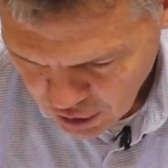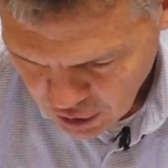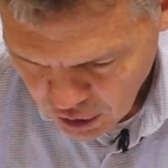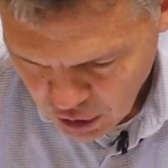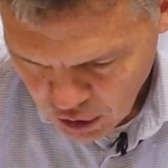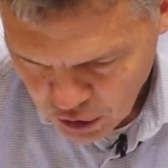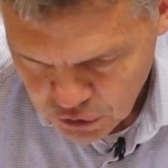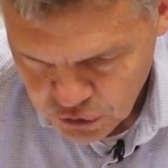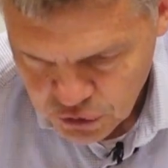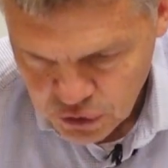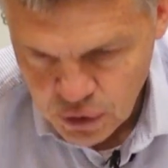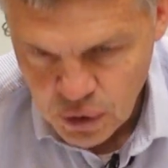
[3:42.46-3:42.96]

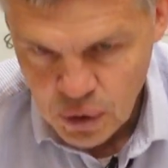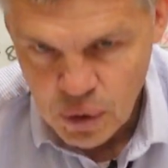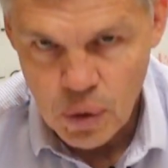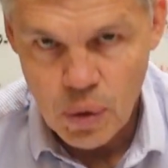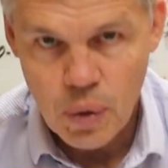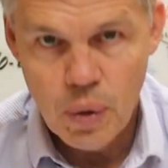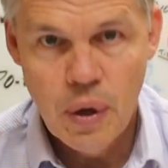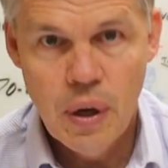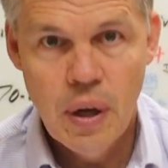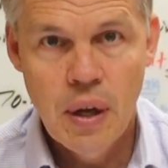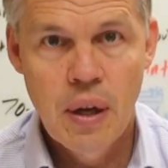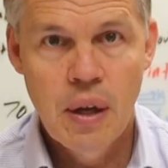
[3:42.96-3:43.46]

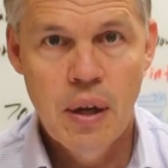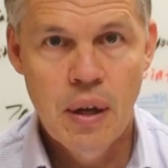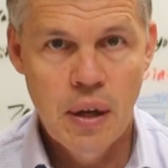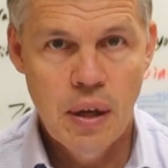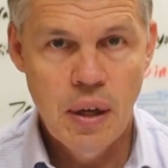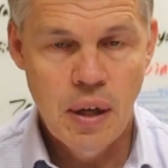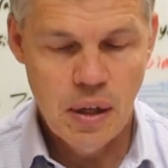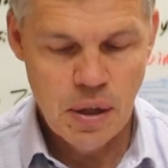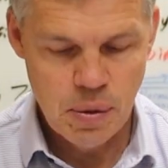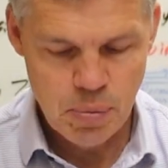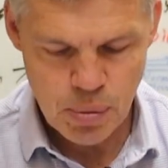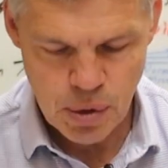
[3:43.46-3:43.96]
Also,
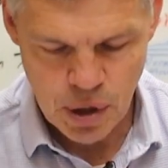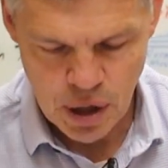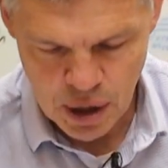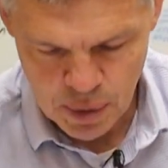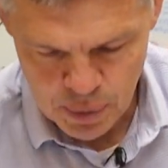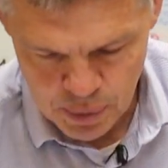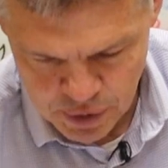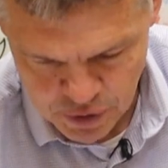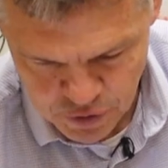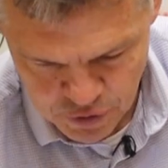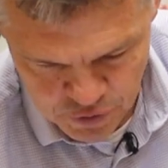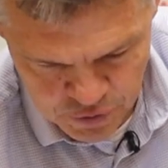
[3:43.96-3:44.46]
in the
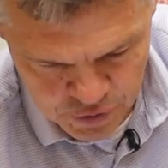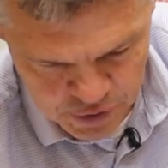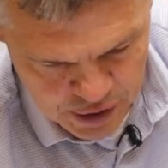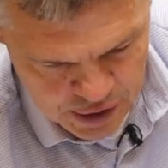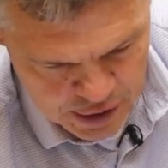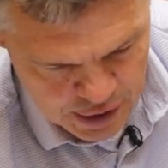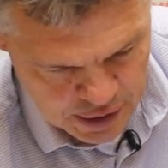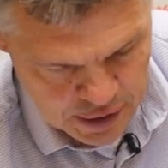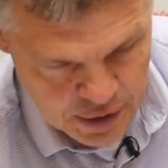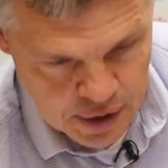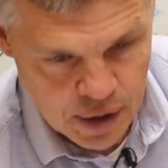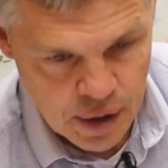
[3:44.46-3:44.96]
bottom of the
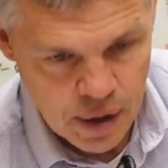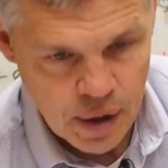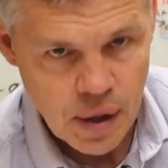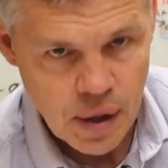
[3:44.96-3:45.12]
feet,